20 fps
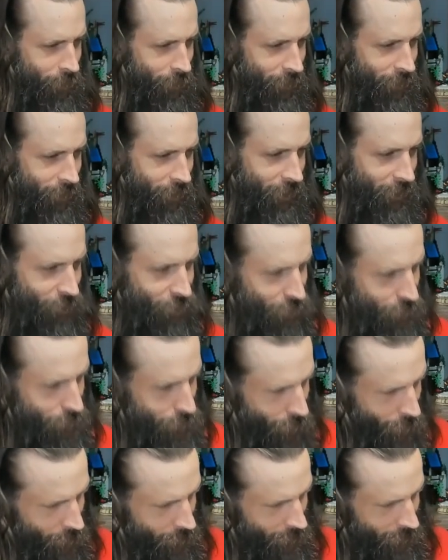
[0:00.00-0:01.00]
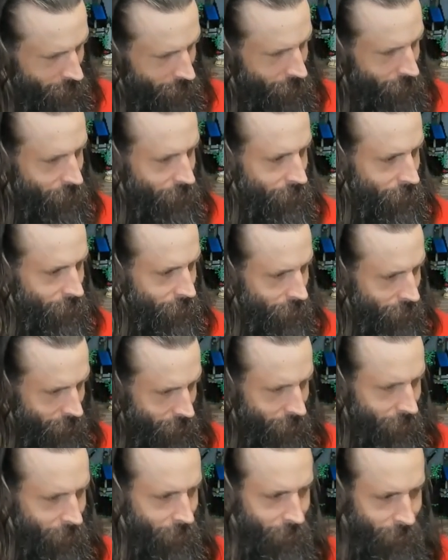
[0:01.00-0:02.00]
Exploded.
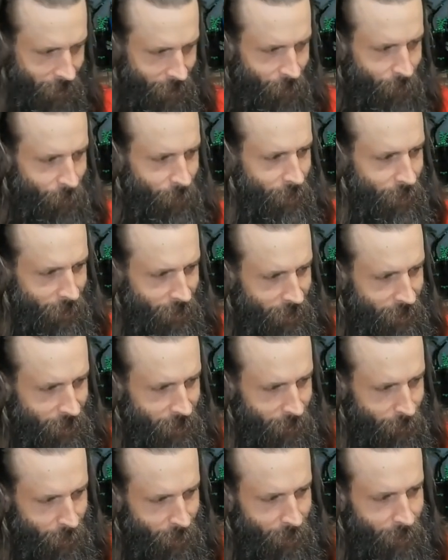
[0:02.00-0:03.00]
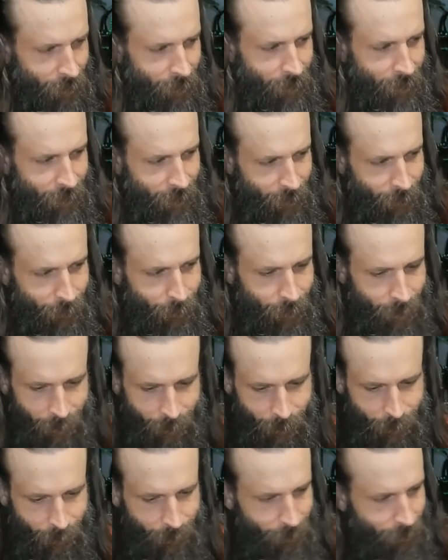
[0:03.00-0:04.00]
Yeah, all right. We are getting a middle leg. Here we go.
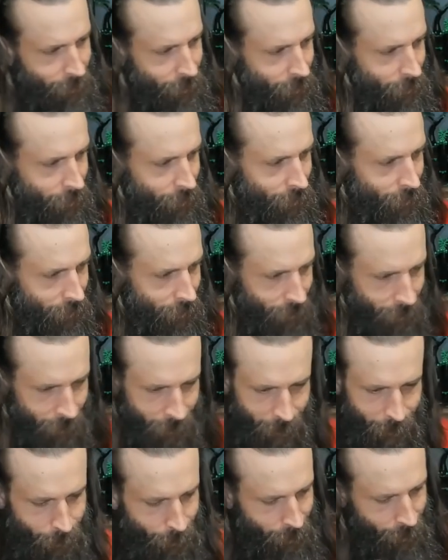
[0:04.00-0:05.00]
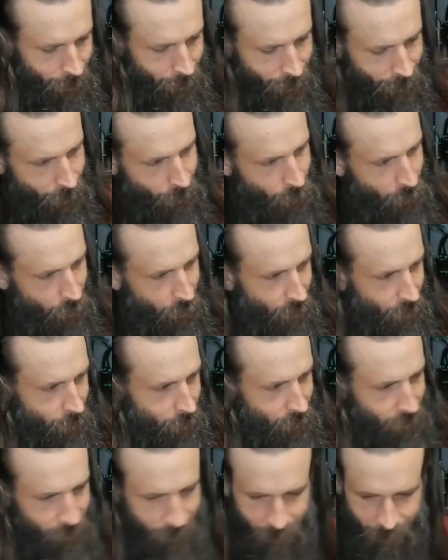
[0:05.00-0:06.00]
Here we go,
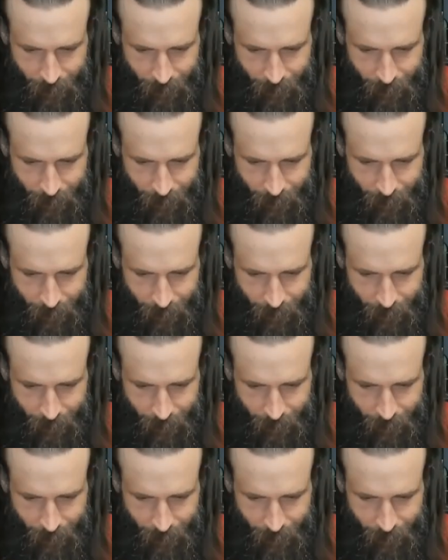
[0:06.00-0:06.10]
peeps.